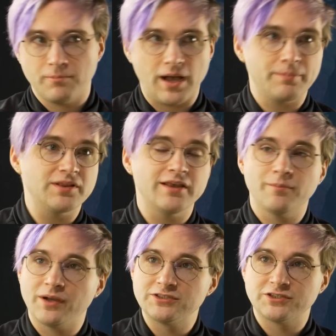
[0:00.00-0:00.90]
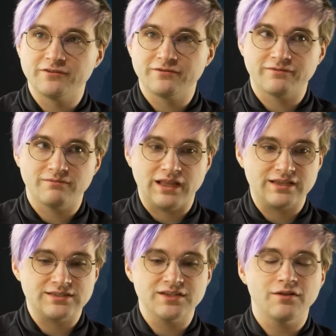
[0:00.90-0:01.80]
populate a bunch of
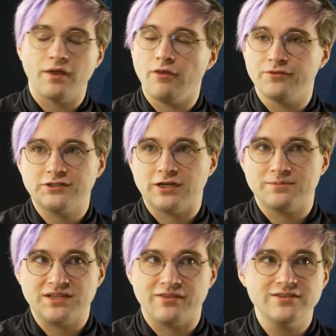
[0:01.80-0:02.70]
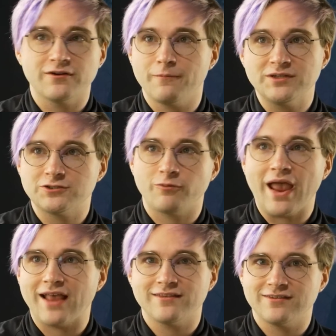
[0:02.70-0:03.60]
like single health chips, and these are a bunch of
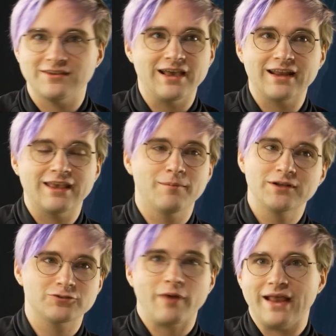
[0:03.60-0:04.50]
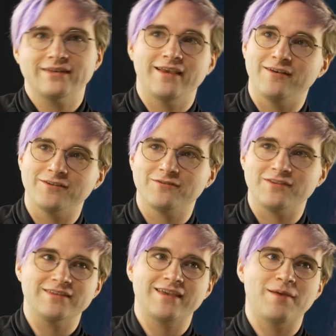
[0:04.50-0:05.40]
rats, and you got to get a bunch of rat tails for
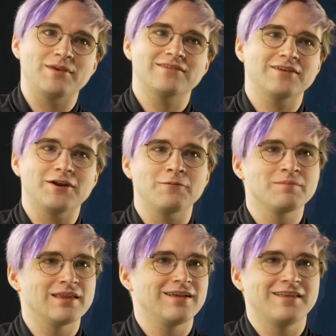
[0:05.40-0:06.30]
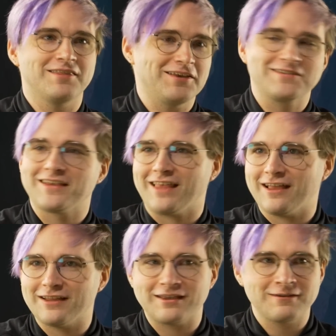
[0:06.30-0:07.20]
this chemist, things like
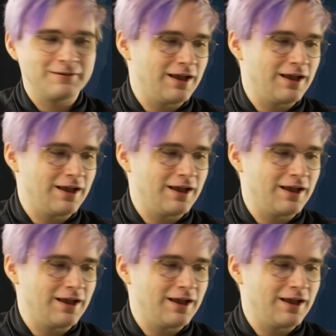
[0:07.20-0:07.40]
that. Like,